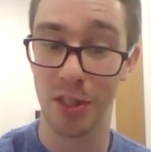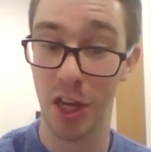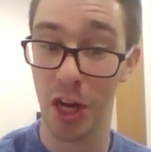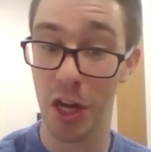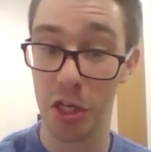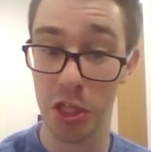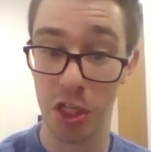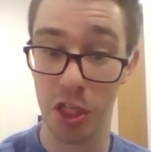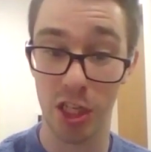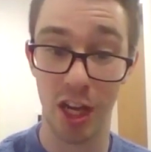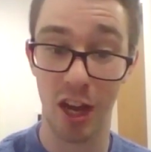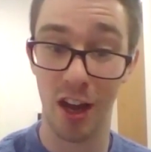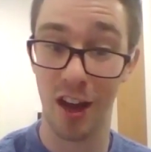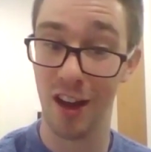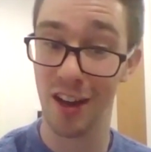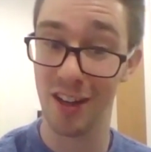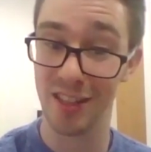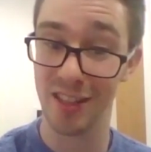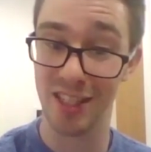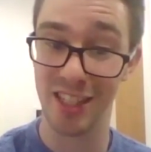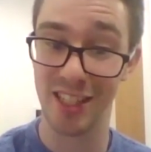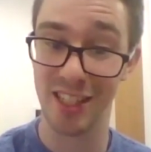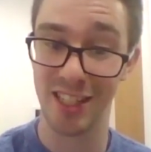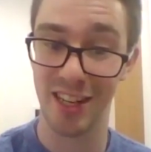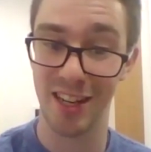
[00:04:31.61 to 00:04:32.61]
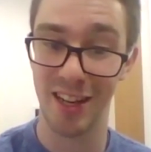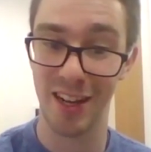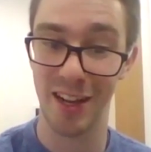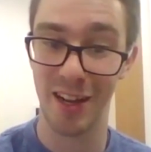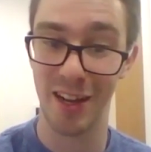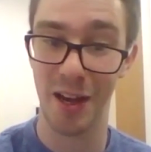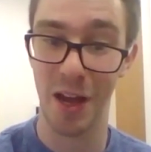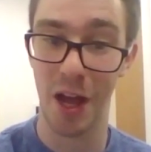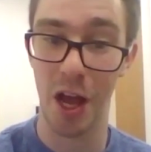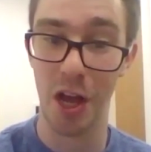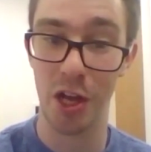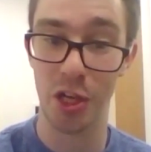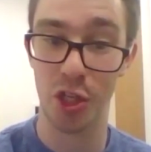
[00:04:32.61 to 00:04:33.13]
Dutch darts is in
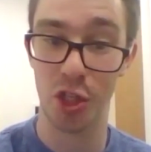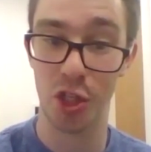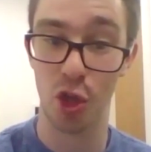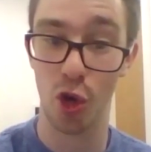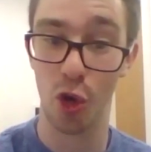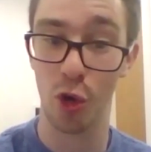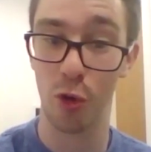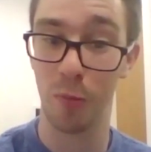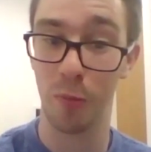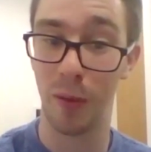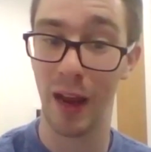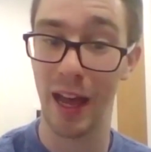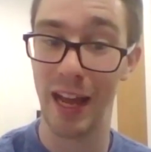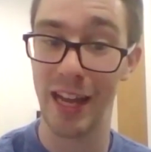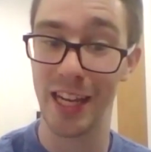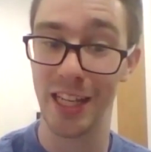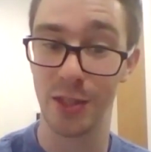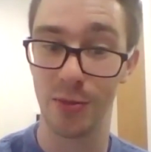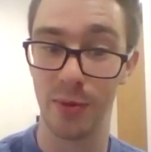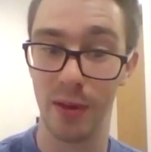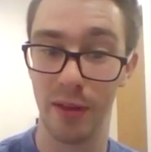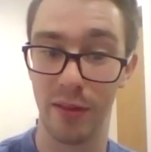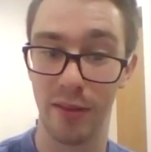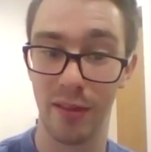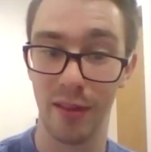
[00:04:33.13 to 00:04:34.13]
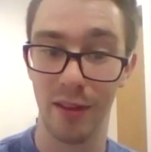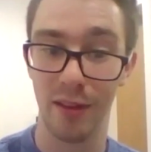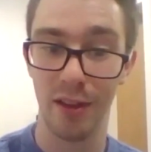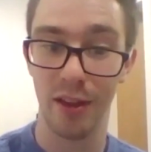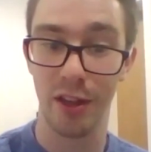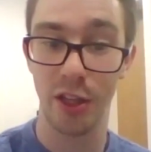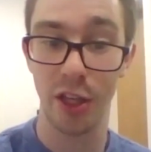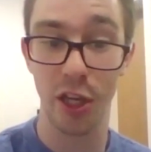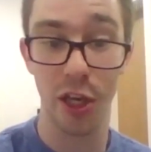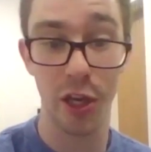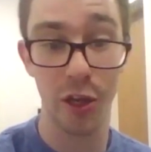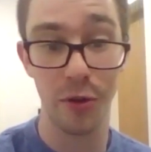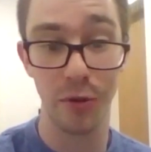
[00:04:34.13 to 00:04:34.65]
a, a strong place with
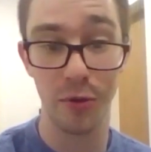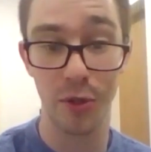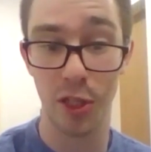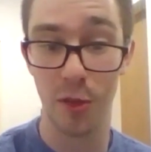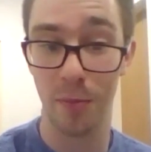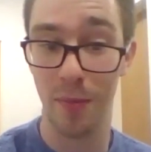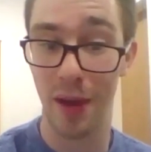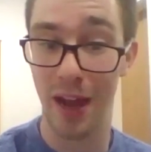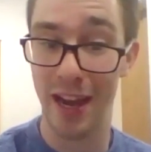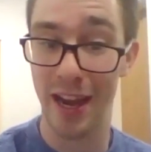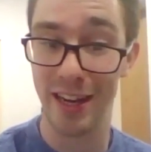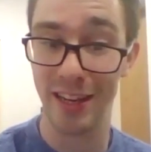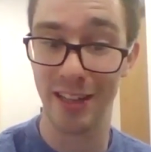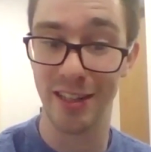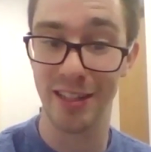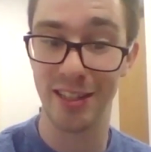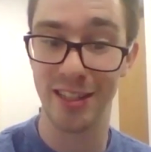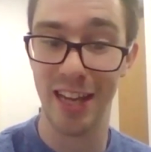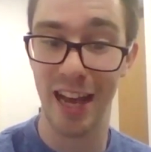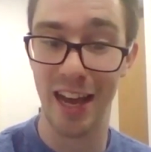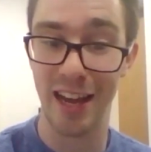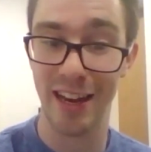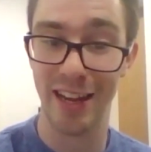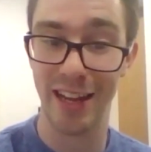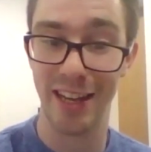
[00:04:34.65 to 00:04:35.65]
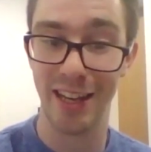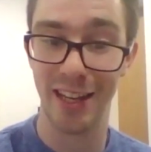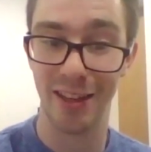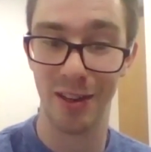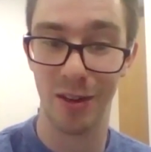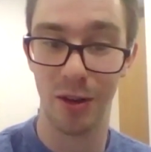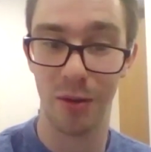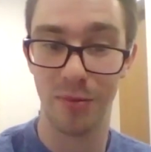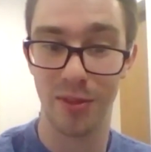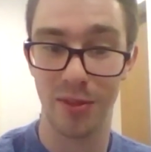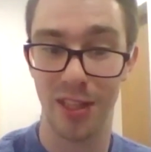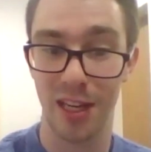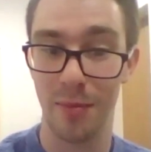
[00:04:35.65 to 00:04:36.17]
you, Jermaine and Danny,
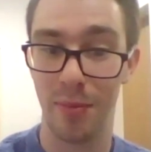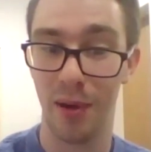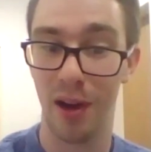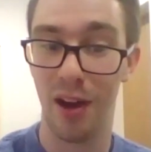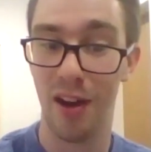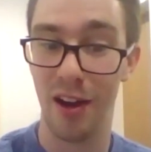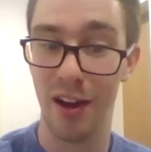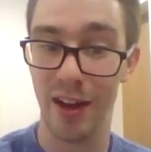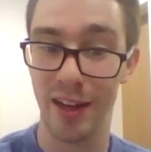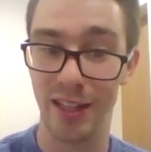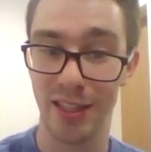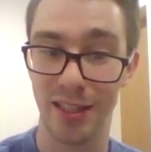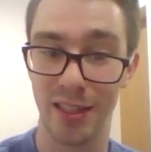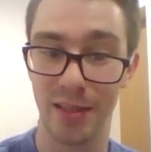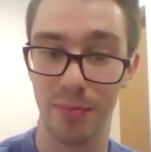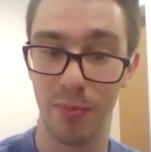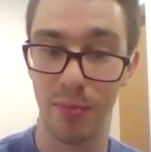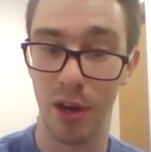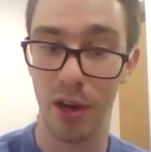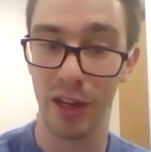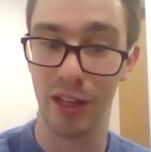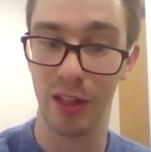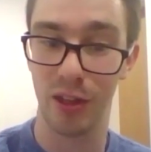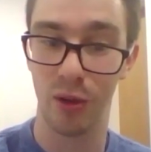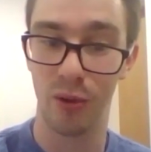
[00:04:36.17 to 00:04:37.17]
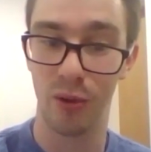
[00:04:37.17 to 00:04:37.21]
obviously behind Michael.